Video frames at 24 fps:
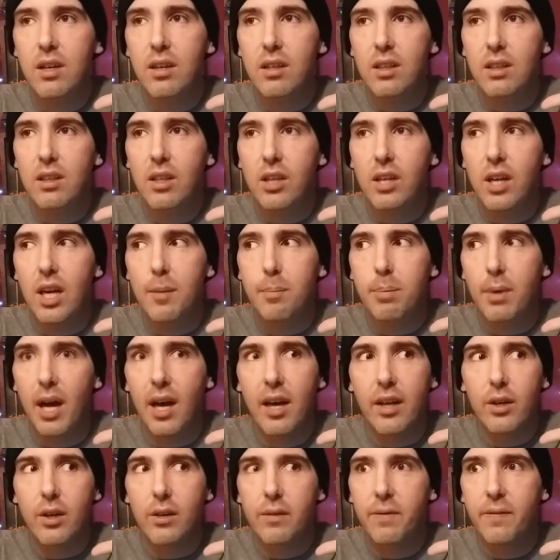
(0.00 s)
look up
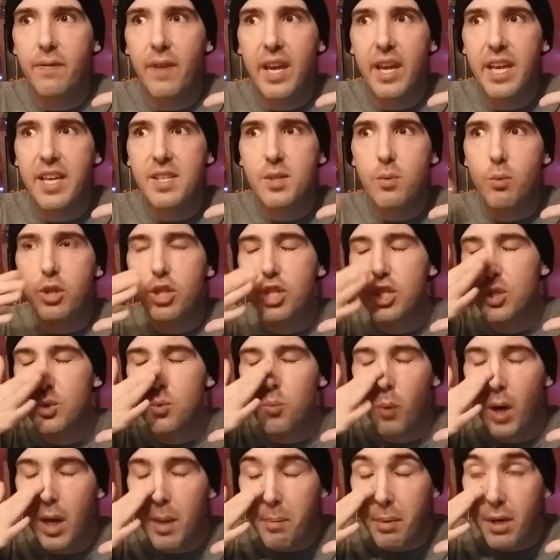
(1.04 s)
on her face where she's
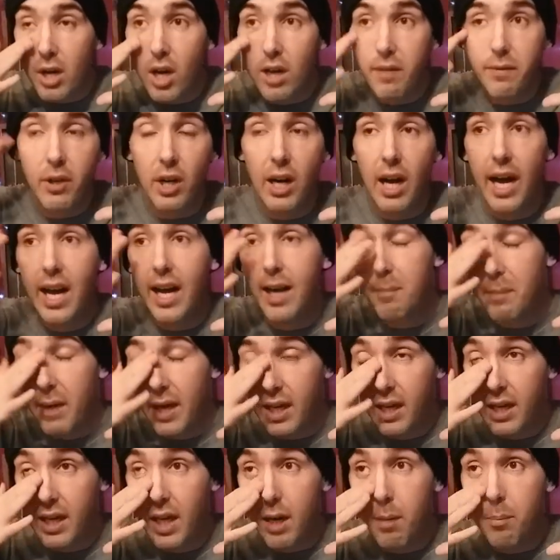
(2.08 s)
wiping off her eye
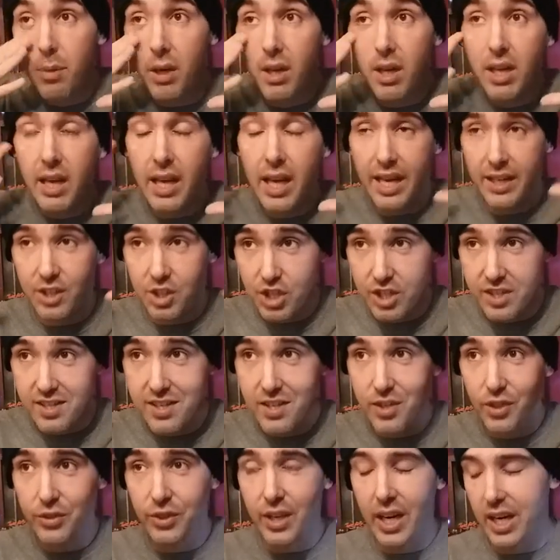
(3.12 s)
makeup and she's
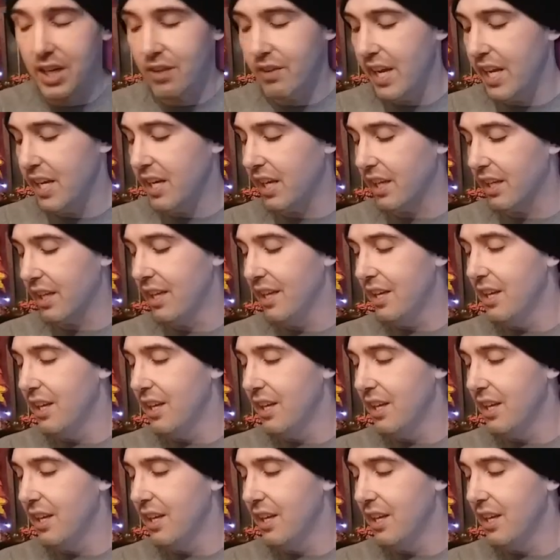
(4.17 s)
still narrating.